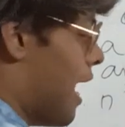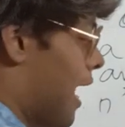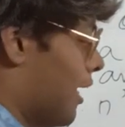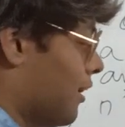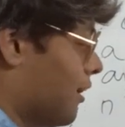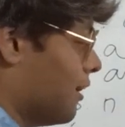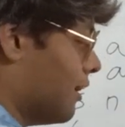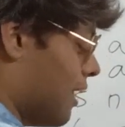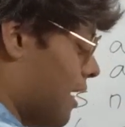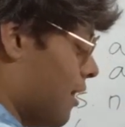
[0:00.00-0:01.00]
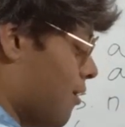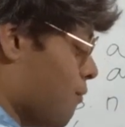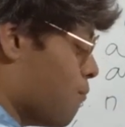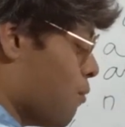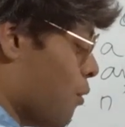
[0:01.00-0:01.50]
atil
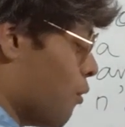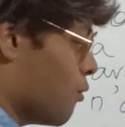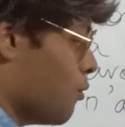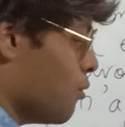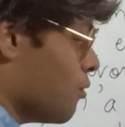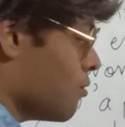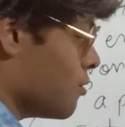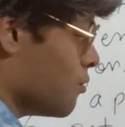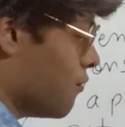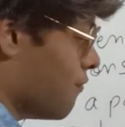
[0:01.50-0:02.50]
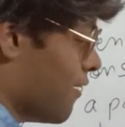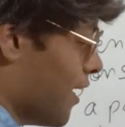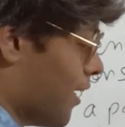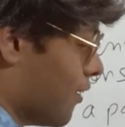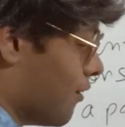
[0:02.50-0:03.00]
boku
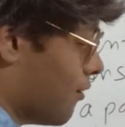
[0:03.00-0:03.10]
sufer.